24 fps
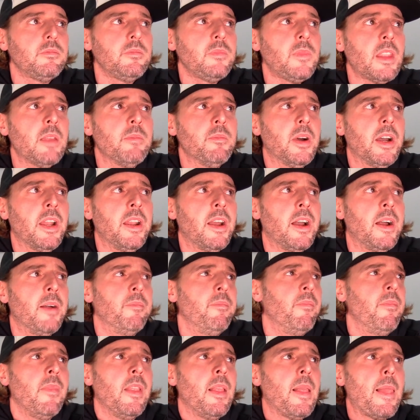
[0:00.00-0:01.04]
But
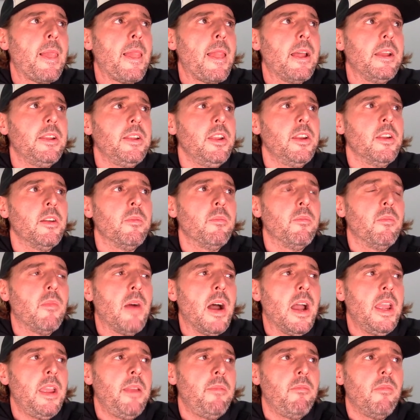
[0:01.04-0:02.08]

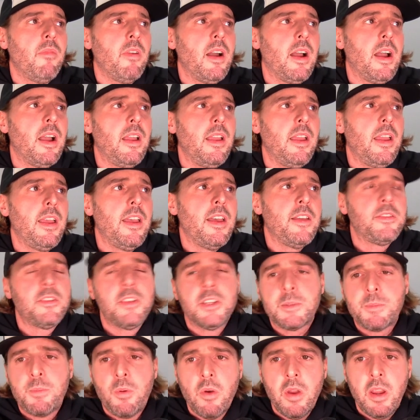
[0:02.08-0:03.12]
at
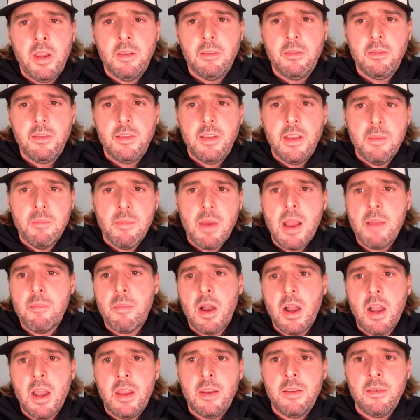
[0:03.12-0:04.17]
this point in my
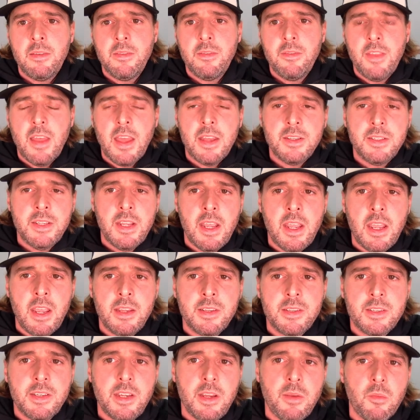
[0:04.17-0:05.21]
mind that day,
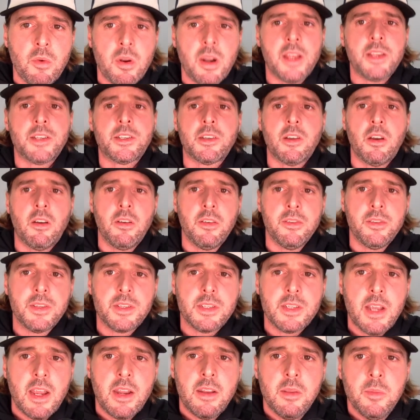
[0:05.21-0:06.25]
seeing what I saw on the
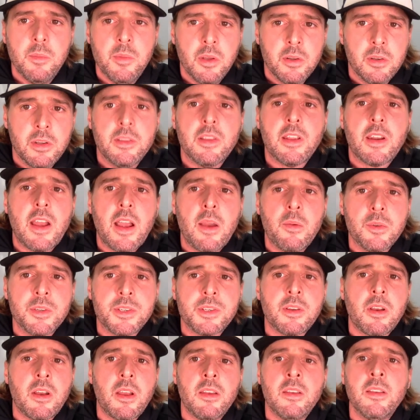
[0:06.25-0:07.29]
side of the building that I was
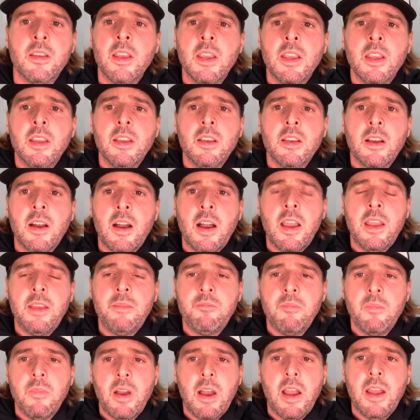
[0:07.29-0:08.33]
on,
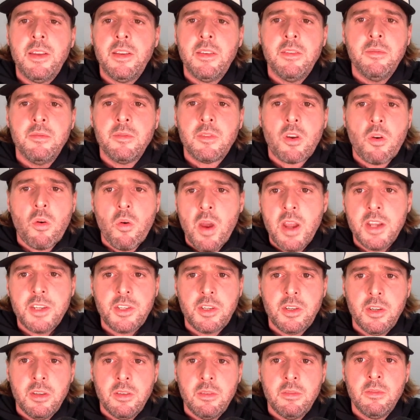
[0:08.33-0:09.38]
I didn't
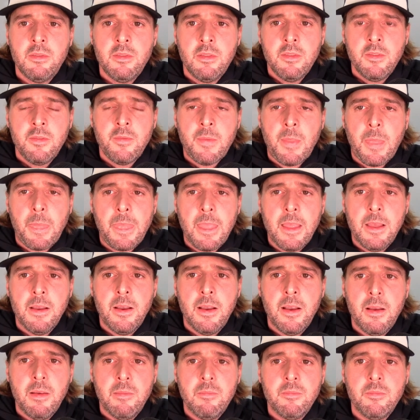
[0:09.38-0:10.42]
question
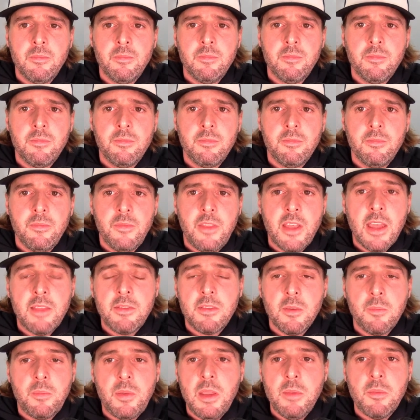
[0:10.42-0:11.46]
that
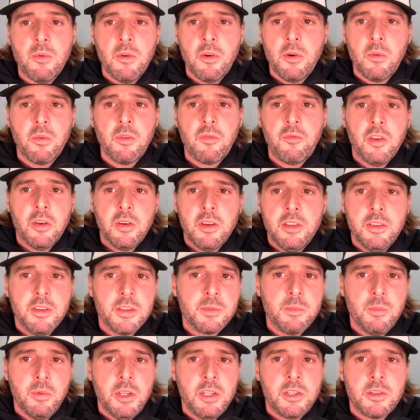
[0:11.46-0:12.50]
the people who were filling those
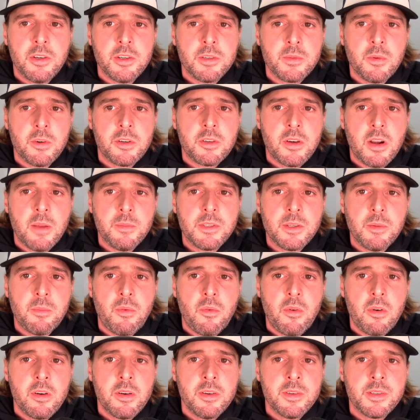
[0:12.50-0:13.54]
bleachers were Trump
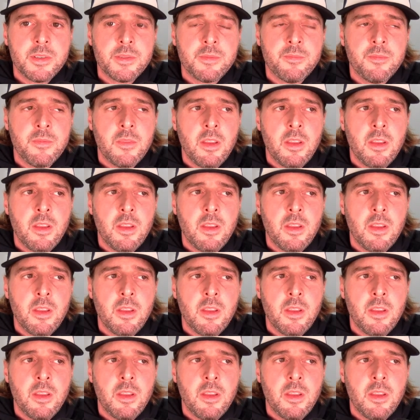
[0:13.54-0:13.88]
supporters.